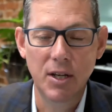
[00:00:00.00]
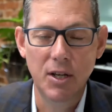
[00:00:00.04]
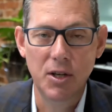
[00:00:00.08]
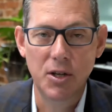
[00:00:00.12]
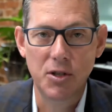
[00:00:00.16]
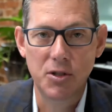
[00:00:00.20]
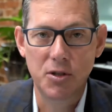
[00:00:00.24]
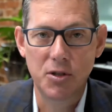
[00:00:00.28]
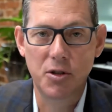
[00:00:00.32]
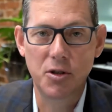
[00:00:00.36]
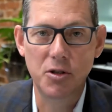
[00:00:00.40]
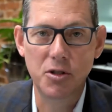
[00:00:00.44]

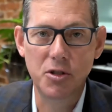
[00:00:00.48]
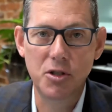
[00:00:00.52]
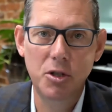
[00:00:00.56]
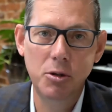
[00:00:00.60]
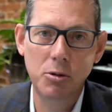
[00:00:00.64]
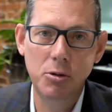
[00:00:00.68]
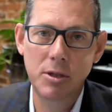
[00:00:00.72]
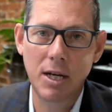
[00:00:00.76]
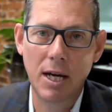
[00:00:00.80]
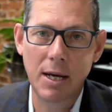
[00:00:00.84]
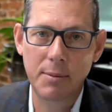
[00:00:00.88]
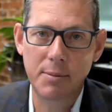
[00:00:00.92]
So, there's two
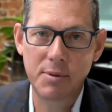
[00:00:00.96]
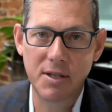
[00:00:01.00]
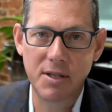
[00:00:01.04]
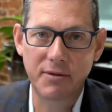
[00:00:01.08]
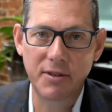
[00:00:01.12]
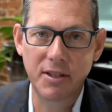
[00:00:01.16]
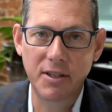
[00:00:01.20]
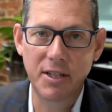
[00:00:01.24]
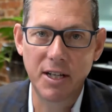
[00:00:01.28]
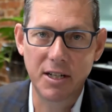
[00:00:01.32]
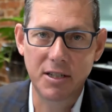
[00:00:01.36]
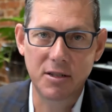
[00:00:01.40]
types of
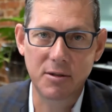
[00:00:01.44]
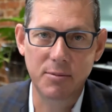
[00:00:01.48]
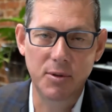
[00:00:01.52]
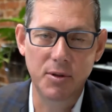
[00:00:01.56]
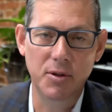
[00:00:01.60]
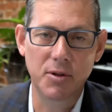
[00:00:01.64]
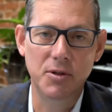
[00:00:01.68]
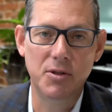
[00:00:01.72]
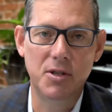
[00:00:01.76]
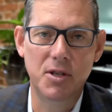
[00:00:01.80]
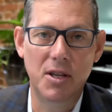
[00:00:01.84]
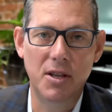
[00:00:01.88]

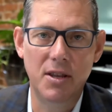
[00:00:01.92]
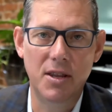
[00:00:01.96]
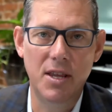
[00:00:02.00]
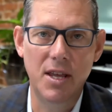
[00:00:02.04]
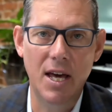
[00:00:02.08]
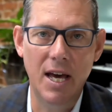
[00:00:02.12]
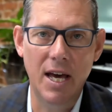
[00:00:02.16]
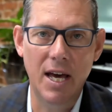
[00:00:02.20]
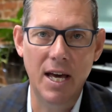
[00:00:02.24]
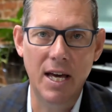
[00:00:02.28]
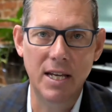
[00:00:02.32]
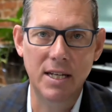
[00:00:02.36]
deductibles
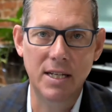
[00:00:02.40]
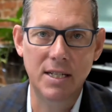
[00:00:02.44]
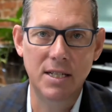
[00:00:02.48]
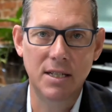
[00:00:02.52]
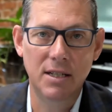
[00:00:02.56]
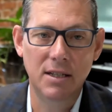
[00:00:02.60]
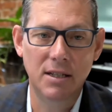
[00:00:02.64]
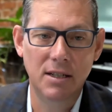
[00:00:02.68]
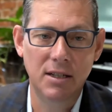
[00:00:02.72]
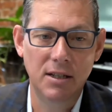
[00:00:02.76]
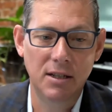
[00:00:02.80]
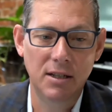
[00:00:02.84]
that
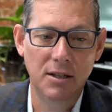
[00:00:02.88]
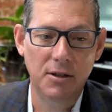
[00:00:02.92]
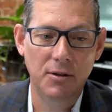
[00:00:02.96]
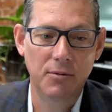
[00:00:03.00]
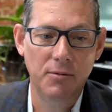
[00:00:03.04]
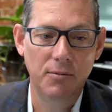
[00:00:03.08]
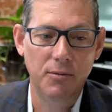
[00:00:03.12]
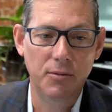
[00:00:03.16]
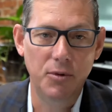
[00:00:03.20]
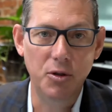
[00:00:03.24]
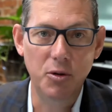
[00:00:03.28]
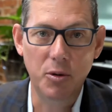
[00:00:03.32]

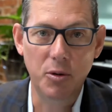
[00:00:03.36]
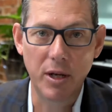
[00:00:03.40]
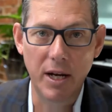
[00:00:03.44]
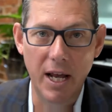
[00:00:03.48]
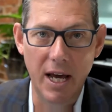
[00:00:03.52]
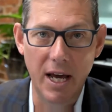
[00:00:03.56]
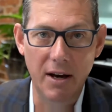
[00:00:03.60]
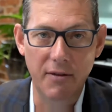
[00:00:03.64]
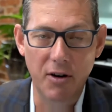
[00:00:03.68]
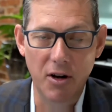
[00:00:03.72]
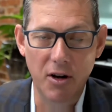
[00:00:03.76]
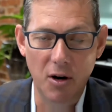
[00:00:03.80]
you can
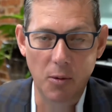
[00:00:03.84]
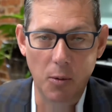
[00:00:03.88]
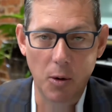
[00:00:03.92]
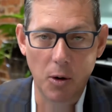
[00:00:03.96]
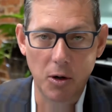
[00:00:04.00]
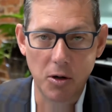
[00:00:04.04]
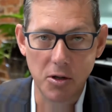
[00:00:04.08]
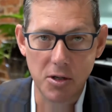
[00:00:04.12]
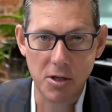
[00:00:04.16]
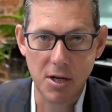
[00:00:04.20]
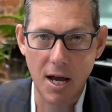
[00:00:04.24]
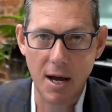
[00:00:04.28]
have on a
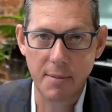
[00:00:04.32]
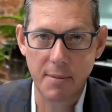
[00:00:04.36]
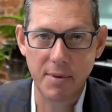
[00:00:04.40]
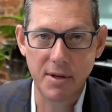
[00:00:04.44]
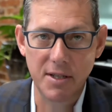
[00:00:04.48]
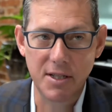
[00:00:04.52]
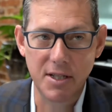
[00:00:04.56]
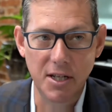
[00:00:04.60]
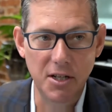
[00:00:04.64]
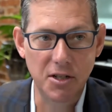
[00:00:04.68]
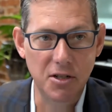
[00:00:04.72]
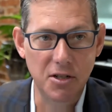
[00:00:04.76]
workers'
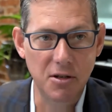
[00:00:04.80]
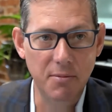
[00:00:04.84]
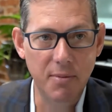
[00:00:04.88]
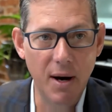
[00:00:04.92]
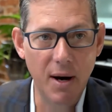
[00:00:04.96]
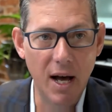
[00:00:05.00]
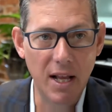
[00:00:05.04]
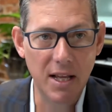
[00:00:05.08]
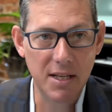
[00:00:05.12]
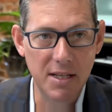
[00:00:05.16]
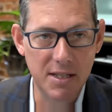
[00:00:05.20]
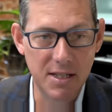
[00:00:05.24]
compensation
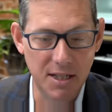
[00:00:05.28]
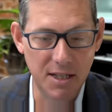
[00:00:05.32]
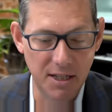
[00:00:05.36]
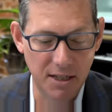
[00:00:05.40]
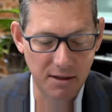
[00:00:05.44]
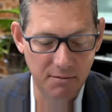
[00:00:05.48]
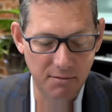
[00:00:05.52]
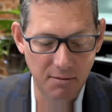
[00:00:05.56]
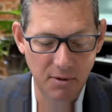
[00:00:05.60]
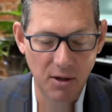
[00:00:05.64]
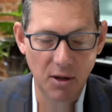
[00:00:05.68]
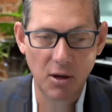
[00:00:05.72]
policy.
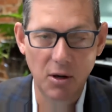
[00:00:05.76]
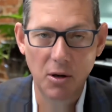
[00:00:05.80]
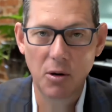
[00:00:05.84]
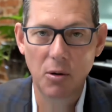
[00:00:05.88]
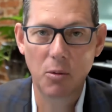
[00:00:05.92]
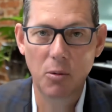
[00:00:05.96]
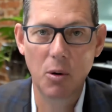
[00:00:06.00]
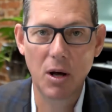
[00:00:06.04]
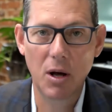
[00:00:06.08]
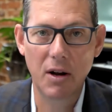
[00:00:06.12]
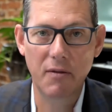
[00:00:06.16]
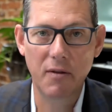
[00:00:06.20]

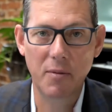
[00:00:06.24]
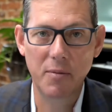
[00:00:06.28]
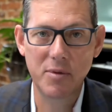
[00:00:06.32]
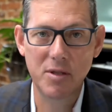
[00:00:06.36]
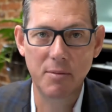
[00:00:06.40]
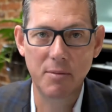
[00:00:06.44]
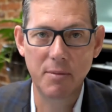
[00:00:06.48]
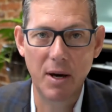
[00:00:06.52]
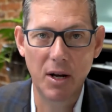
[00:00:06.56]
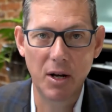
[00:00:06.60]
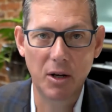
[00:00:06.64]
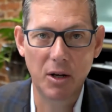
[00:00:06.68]
One of them's a
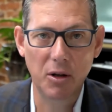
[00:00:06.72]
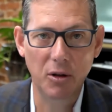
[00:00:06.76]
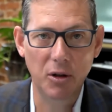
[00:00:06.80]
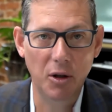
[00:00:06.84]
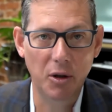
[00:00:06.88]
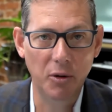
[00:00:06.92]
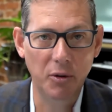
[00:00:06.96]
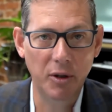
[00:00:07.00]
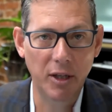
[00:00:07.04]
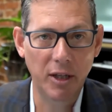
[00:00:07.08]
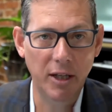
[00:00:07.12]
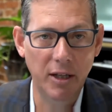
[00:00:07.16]
medical
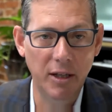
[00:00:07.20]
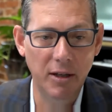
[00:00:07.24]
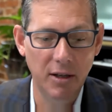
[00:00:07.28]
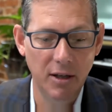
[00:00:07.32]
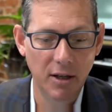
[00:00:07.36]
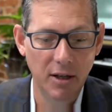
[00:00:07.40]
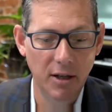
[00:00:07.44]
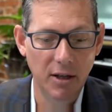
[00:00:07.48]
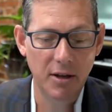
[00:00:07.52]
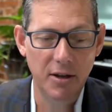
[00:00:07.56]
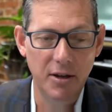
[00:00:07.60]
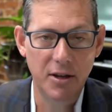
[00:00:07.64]
only,
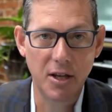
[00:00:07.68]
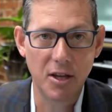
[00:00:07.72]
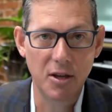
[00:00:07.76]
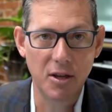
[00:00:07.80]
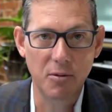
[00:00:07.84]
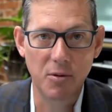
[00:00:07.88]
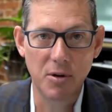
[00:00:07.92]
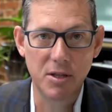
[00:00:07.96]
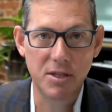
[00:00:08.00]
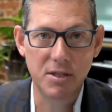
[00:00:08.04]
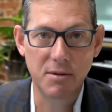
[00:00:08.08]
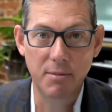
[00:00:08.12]
the other
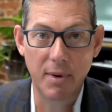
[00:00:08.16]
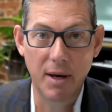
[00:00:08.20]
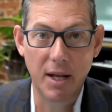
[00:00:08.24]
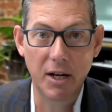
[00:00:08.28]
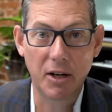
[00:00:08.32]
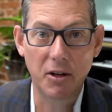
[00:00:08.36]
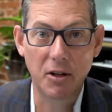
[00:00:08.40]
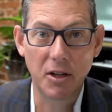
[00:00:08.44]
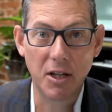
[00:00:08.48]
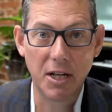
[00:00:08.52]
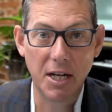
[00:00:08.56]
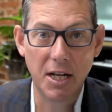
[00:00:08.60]
one's a
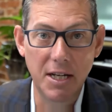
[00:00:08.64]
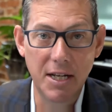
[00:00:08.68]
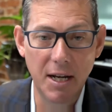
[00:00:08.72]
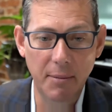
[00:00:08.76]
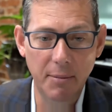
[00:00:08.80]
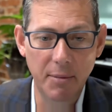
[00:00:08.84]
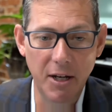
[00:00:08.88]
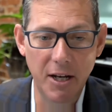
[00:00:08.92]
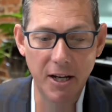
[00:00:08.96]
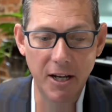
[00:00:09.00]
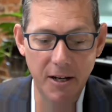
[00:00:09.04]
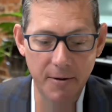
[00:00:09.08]
medical and
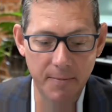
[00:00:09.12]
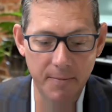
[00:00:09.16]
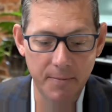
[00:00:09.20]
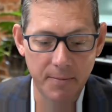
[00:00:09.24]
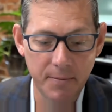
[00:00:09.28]
indemnity.